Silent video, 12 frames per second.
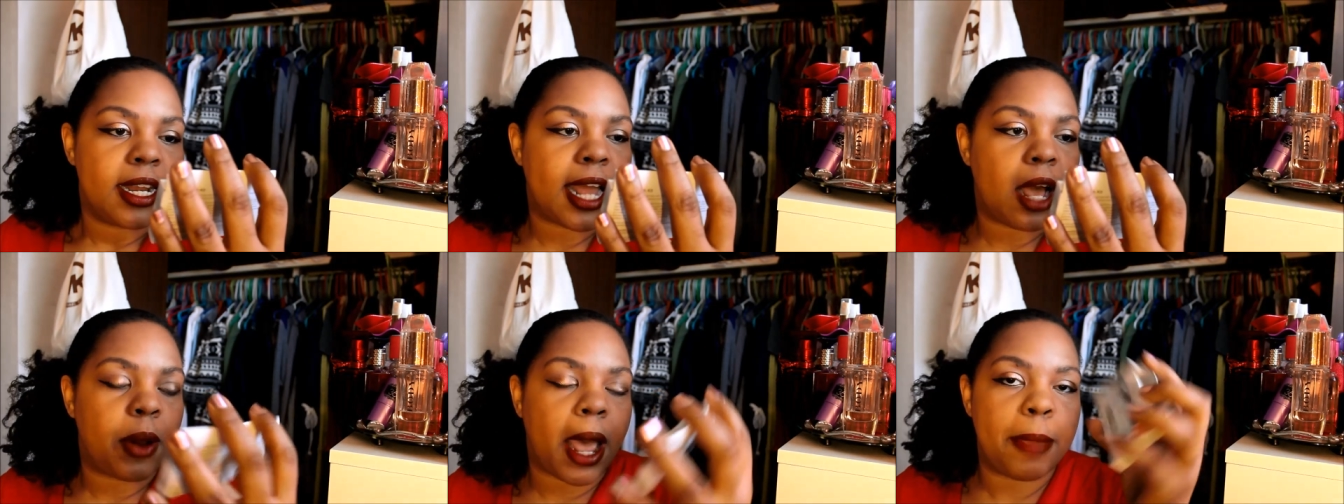
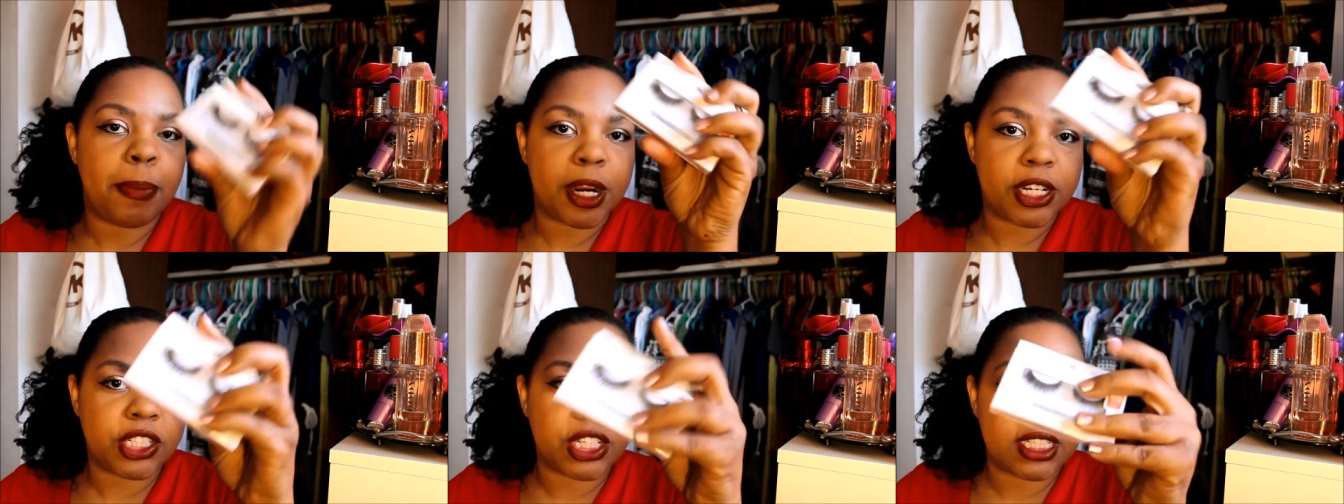Now, I
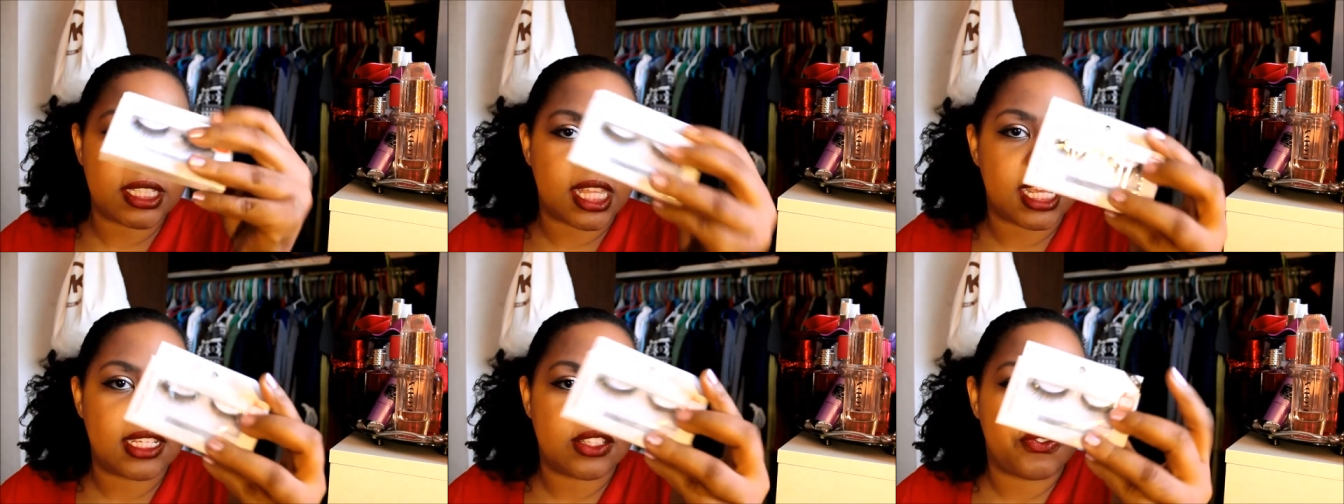purchased
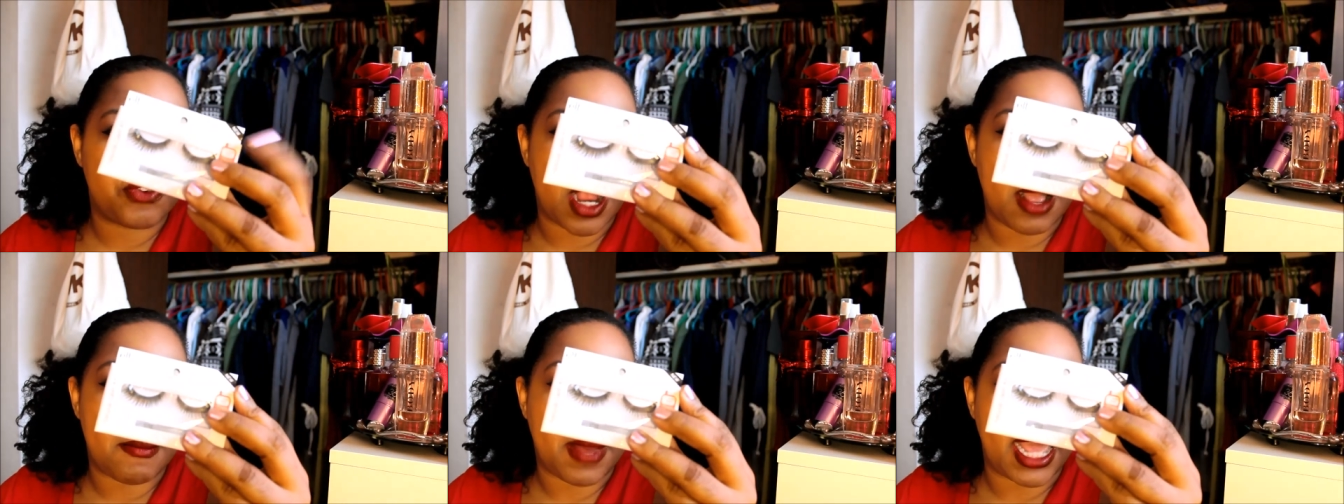these
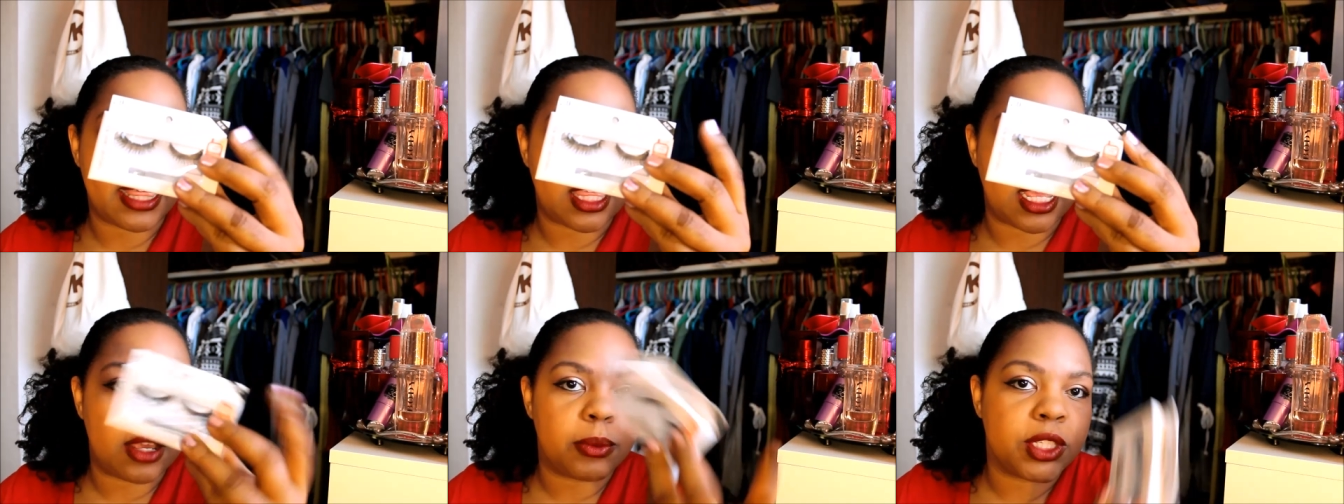from, I
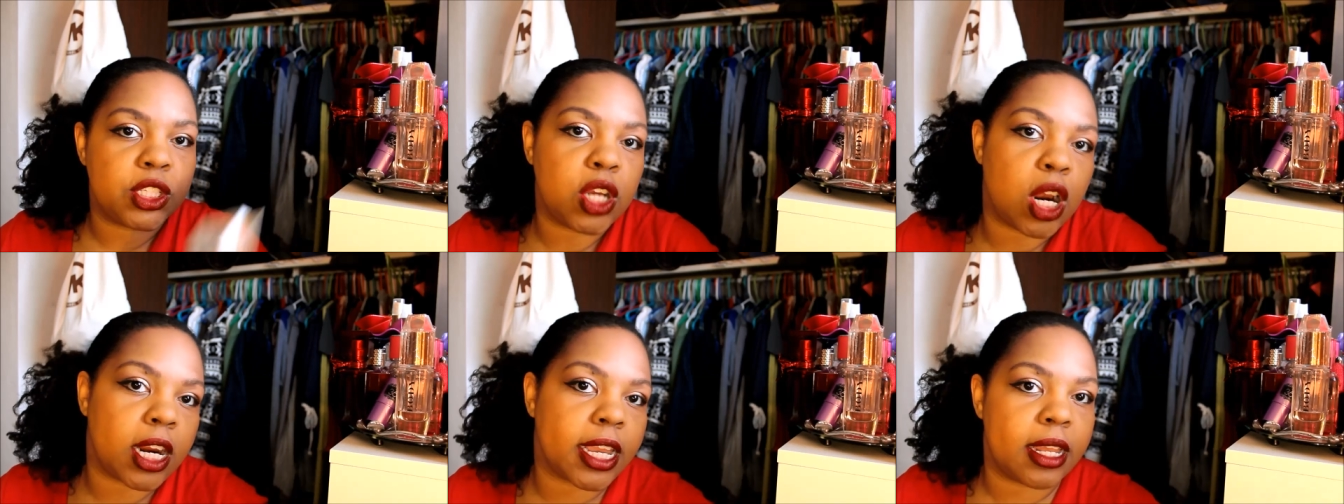think it was
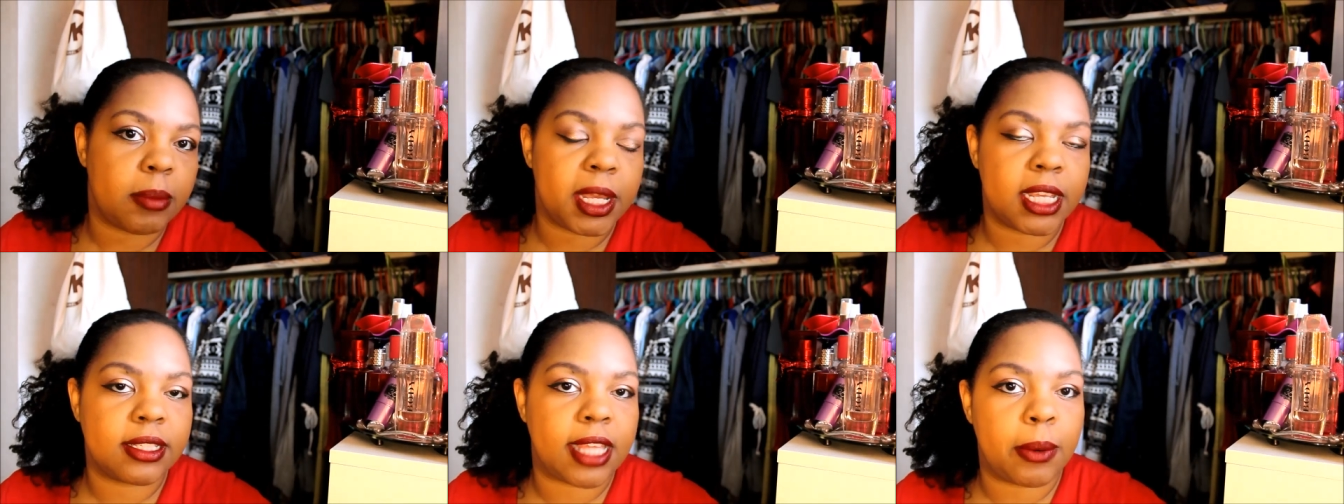Target,
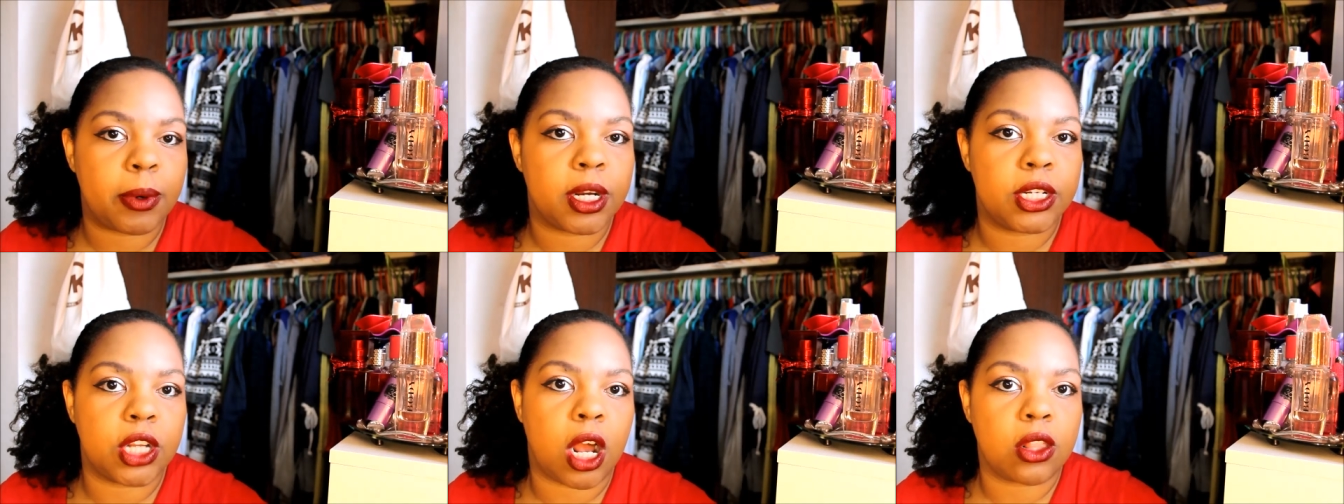because they
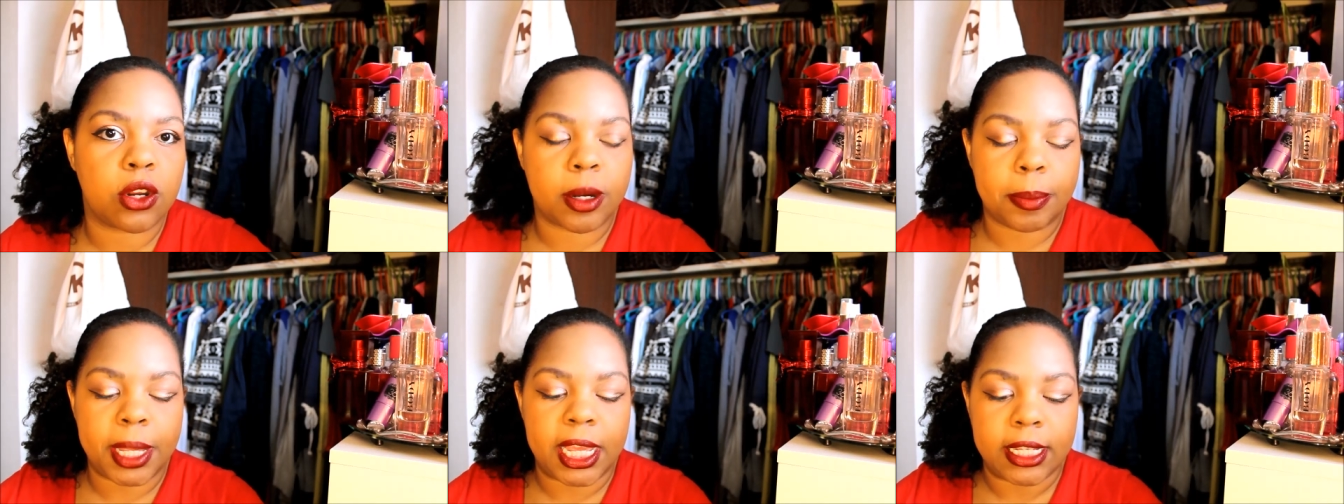were
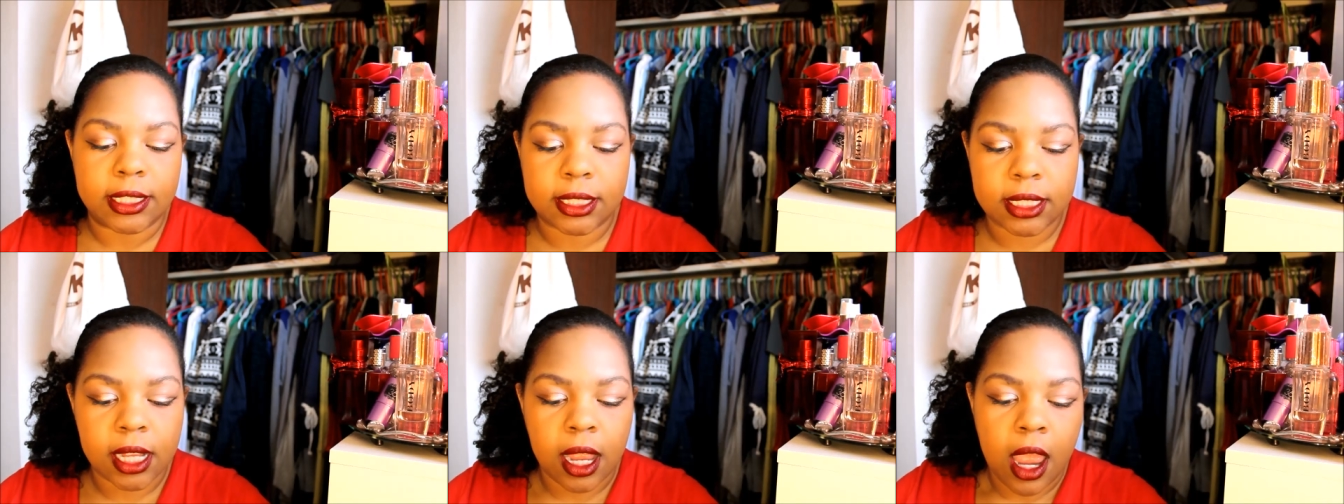$1 a piece.